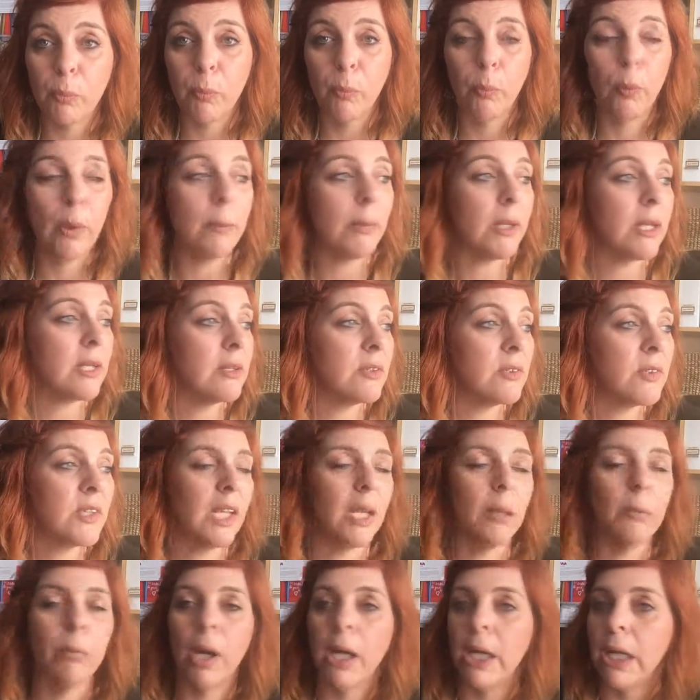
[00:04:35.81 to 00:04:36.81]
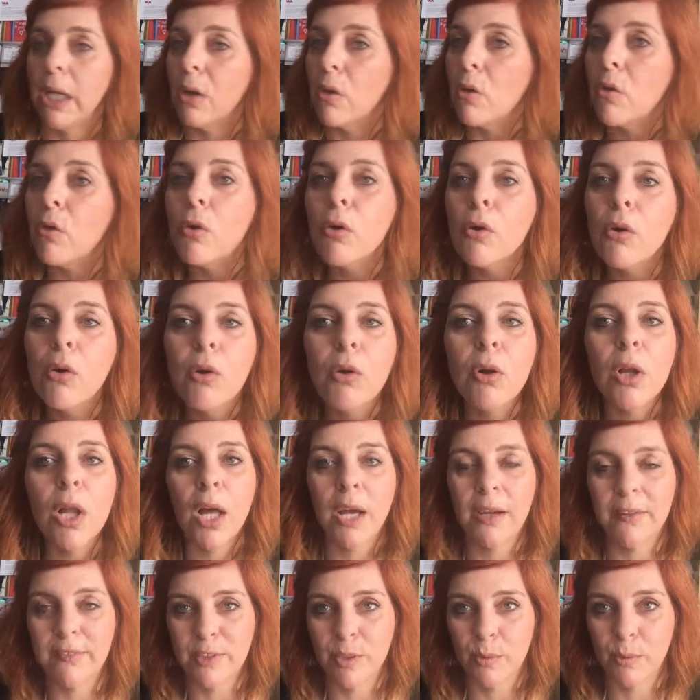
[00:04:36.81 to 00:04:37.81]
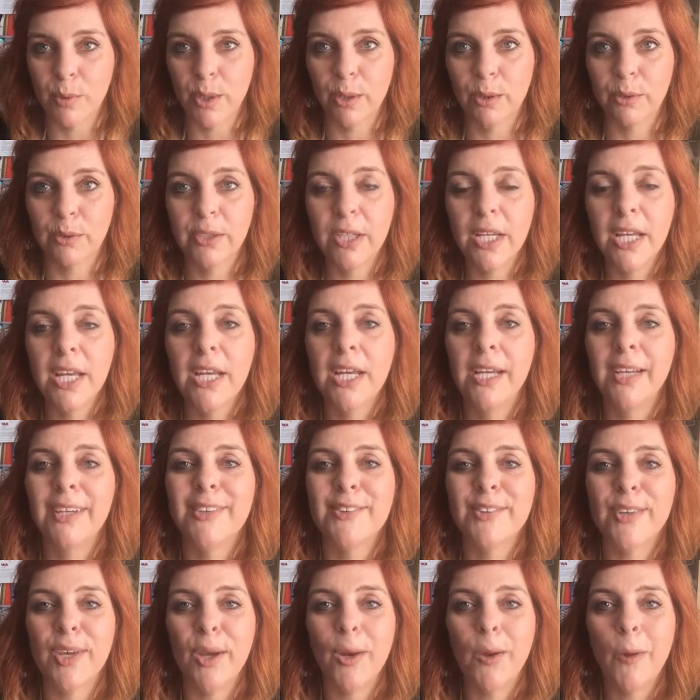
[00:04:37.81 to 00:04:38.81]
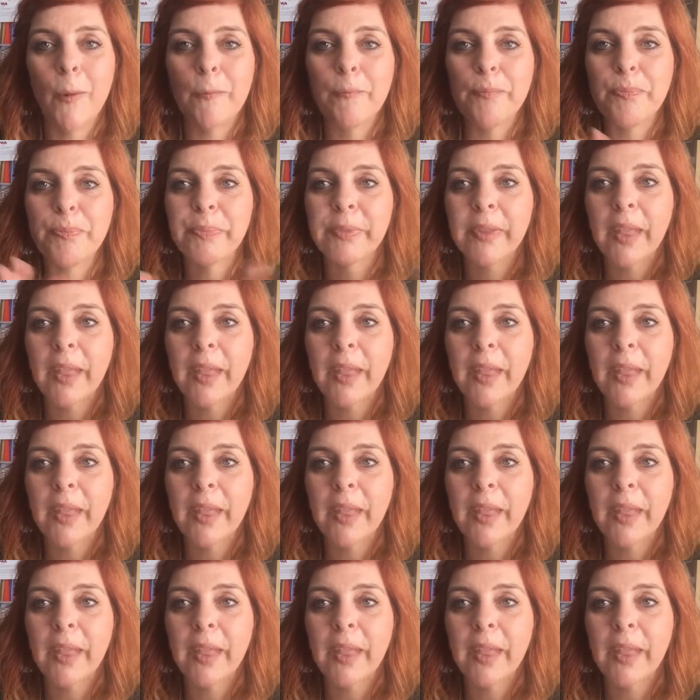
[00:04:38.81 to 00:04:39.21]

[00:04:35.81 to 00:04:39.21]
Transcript: women celebrating all over the world. So